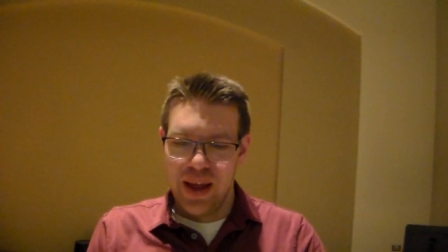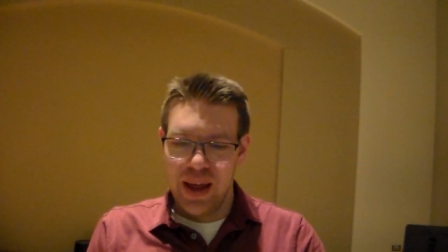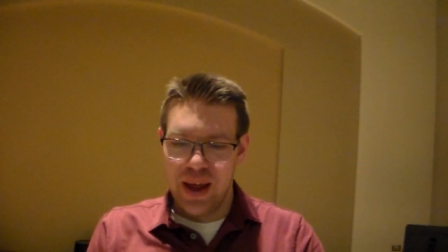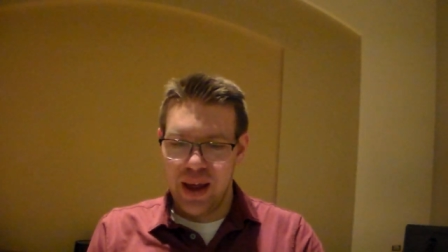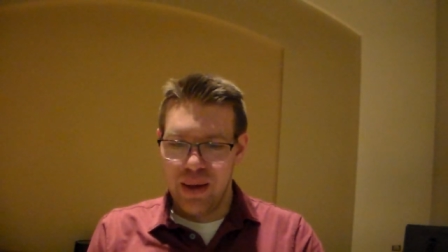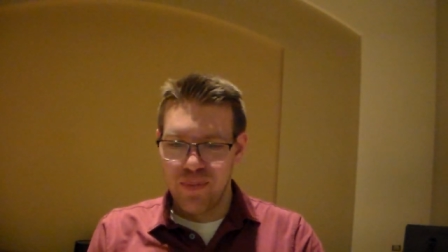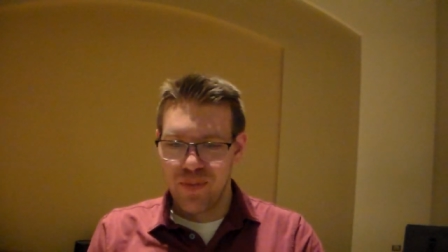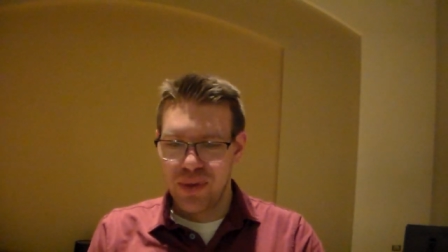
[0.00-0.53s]

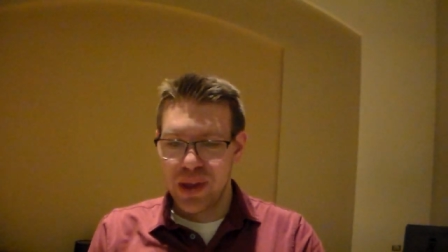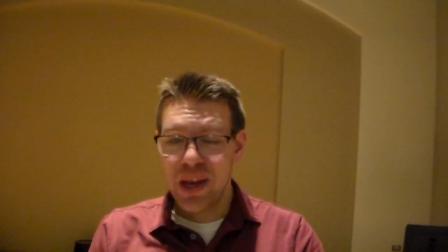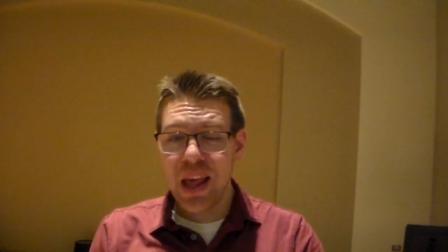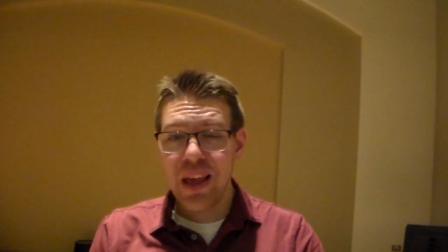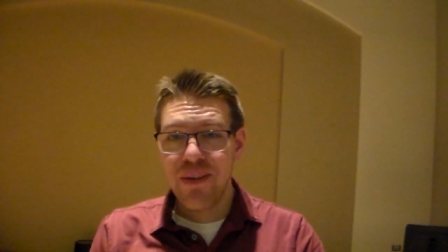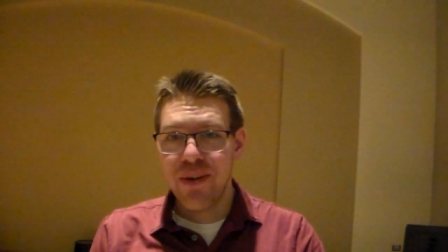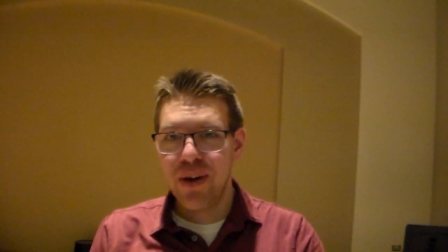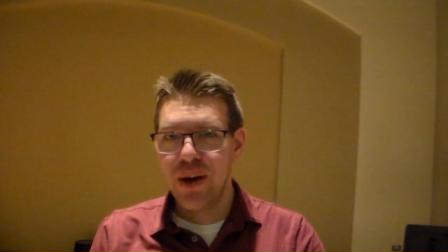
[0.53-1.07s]
Um,
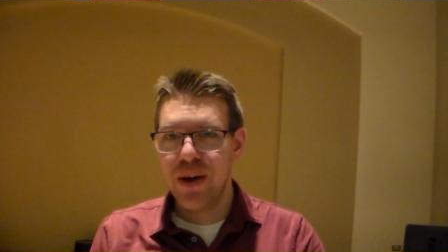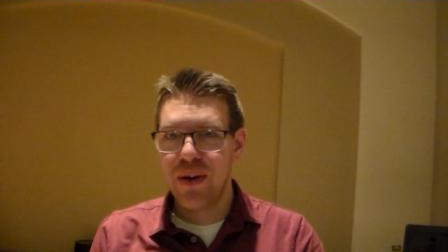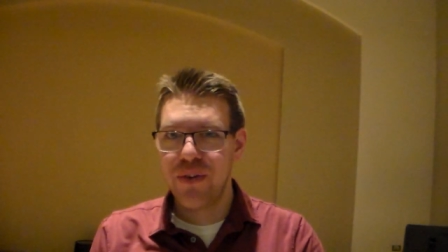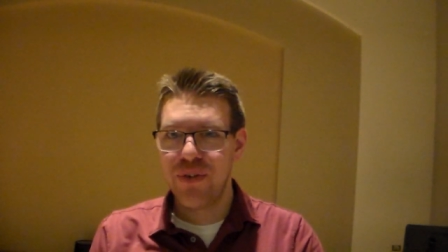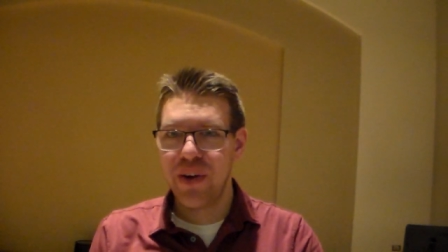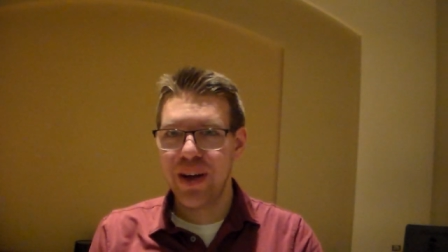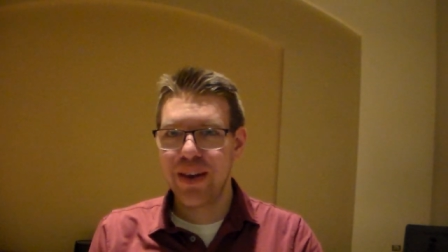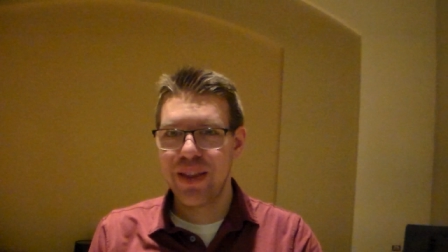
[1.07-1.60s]
today,
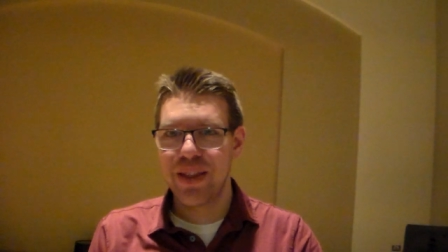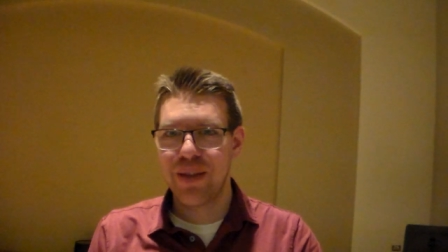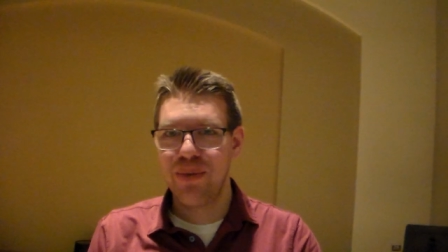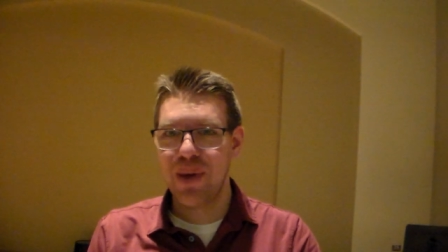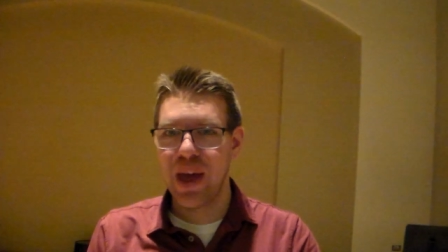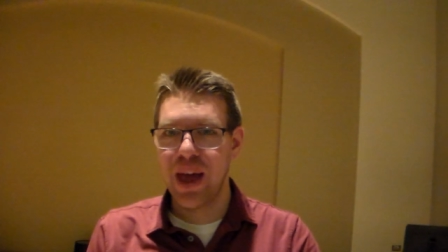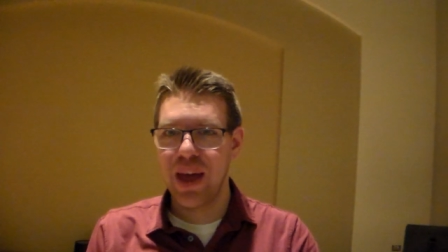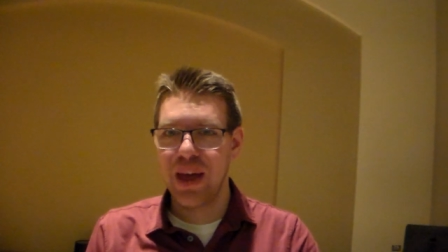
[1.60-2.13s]

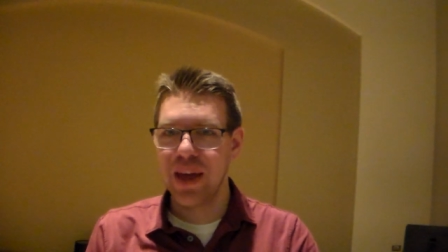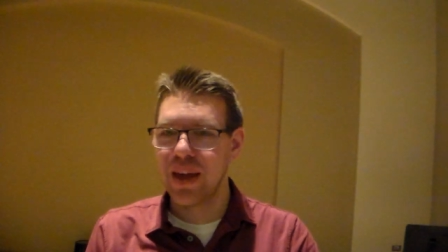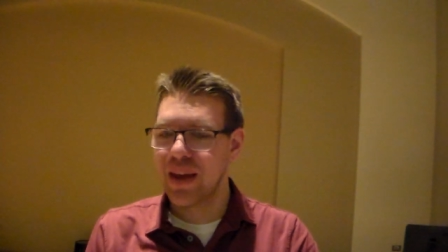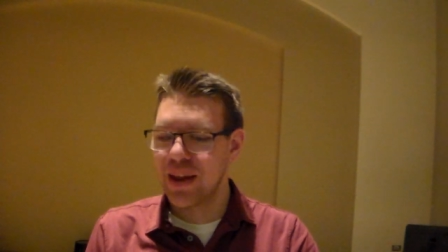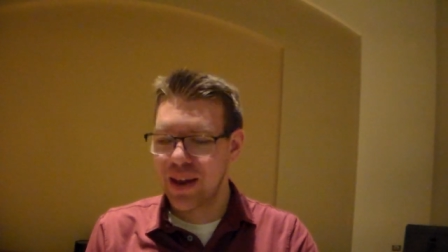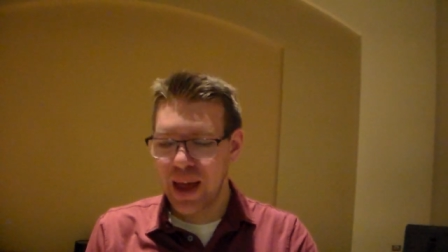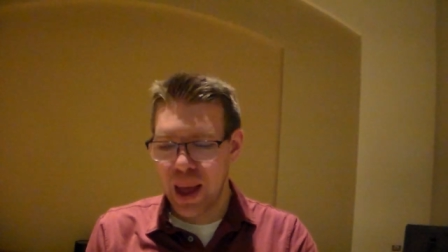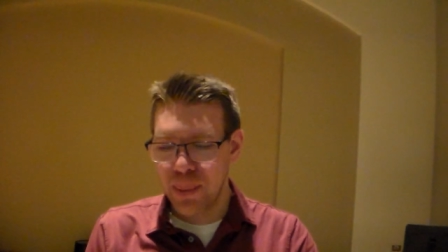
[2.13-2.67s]
friends, we got a
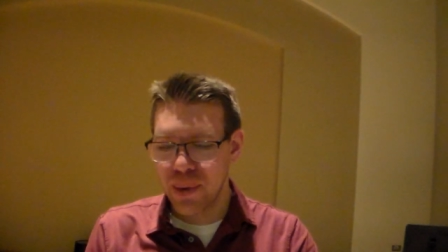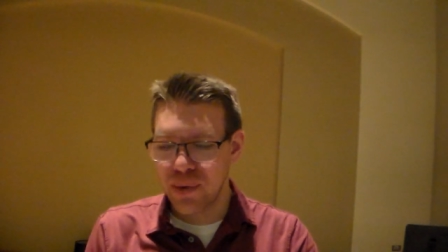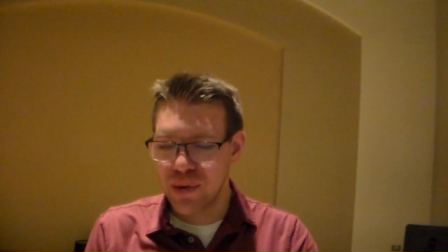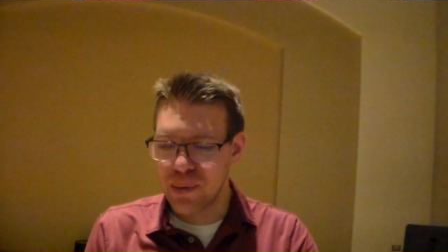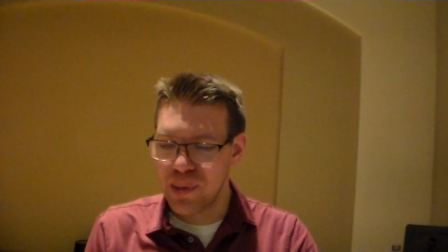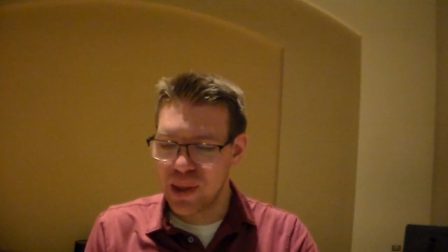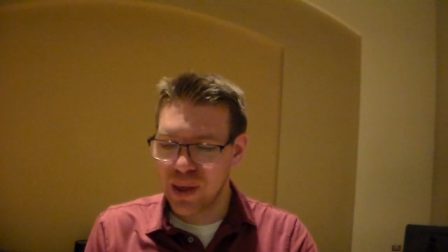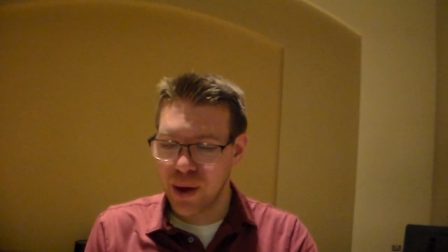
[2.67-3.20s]
good topic.
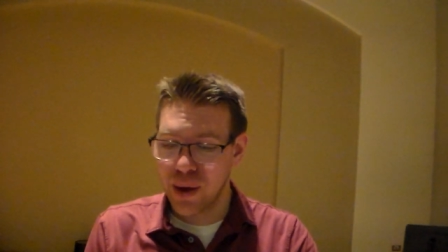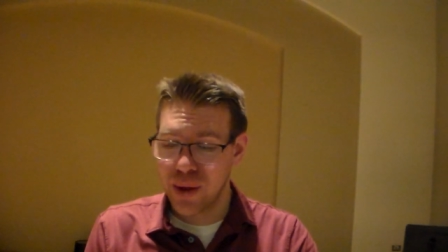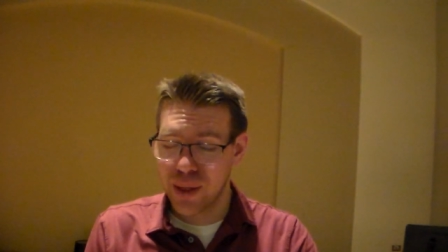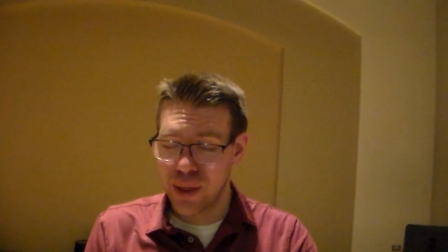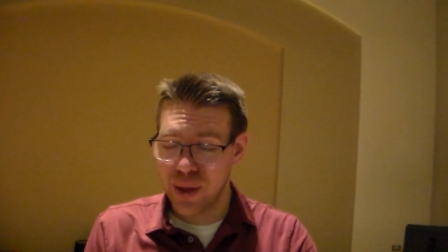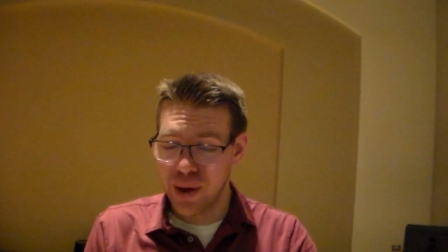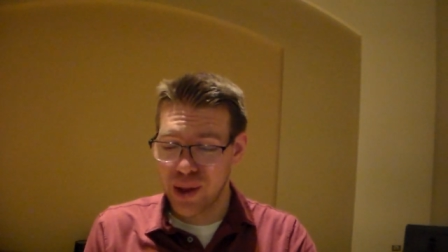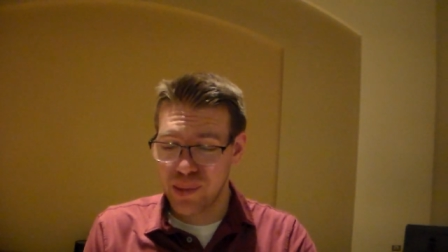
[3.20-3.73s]
We're going to be
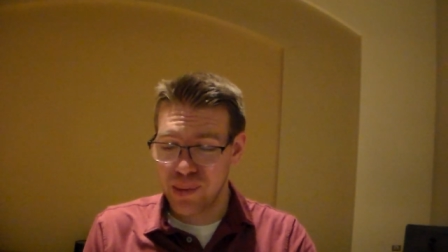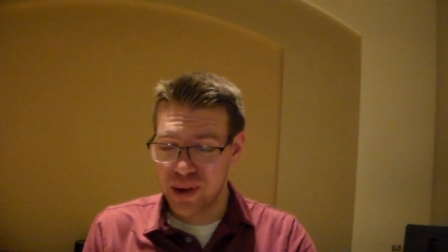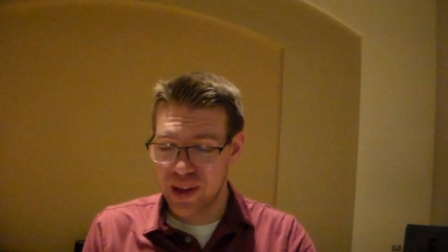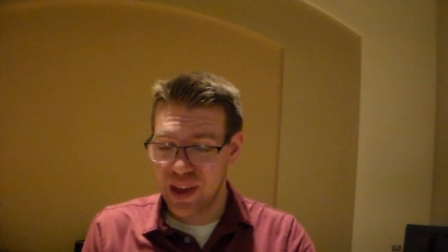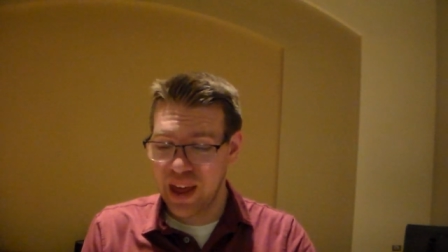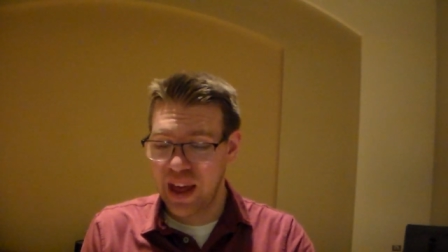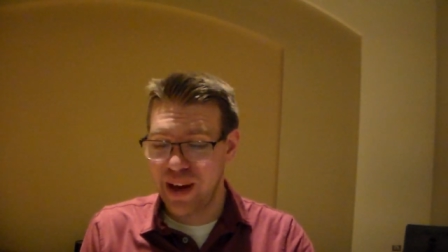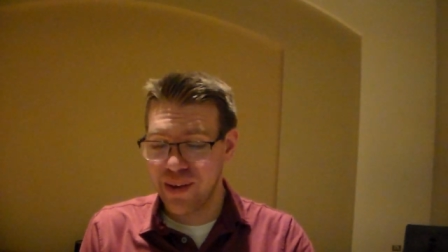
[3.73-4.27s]
talking
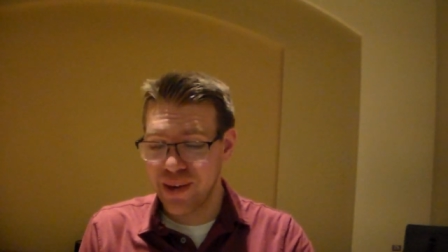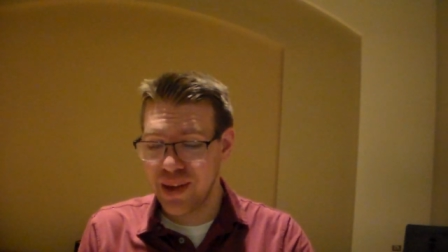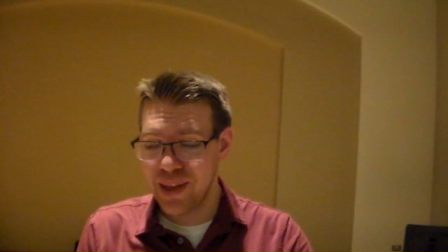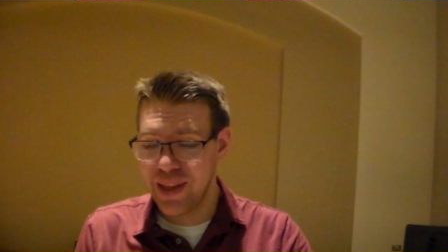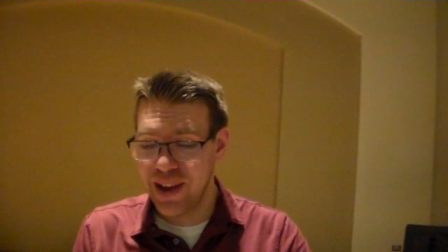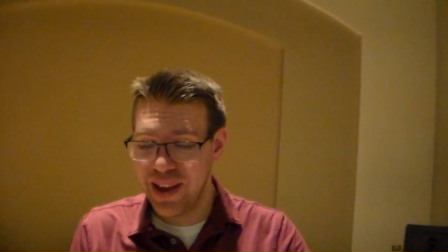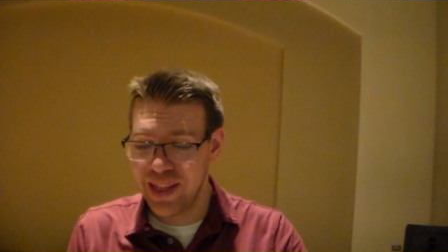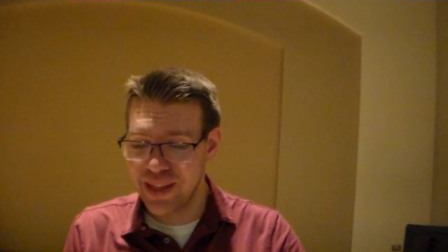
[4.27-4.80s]
about
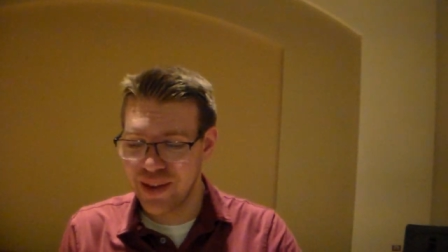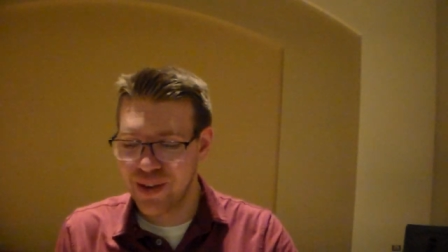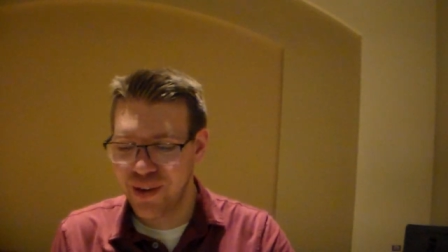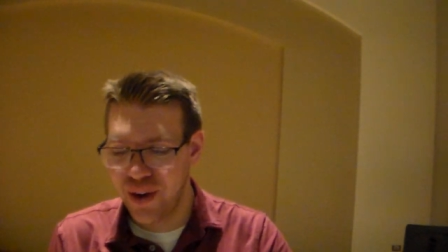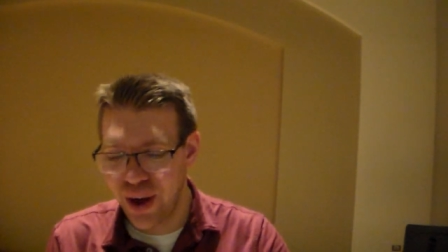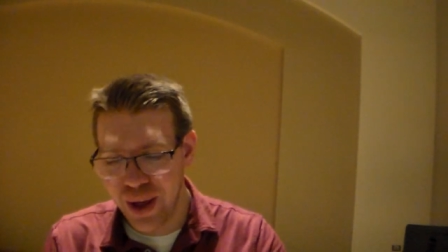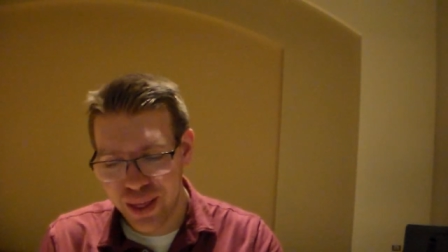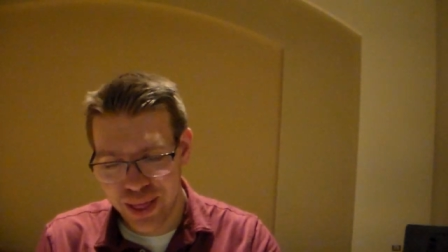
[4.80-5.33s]
calculating the
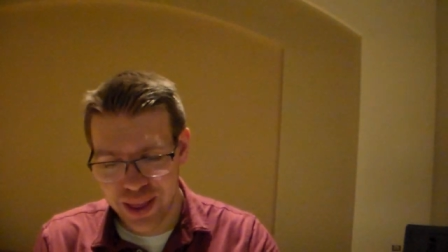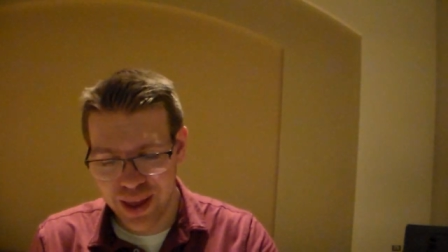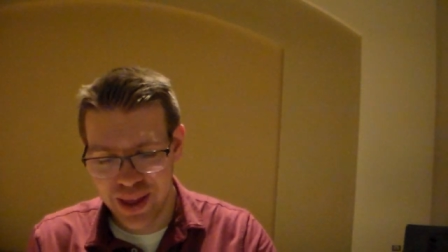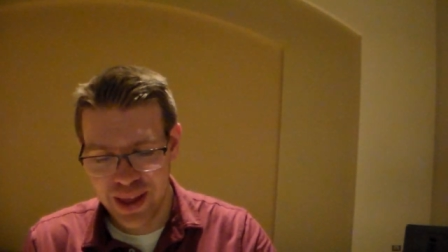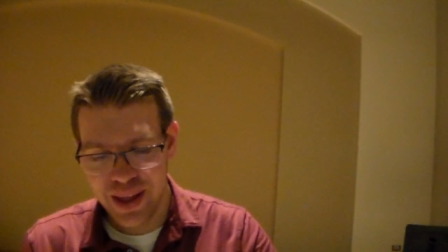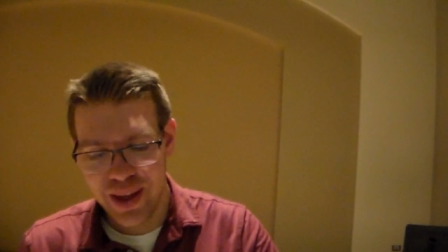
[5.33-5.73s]
cost.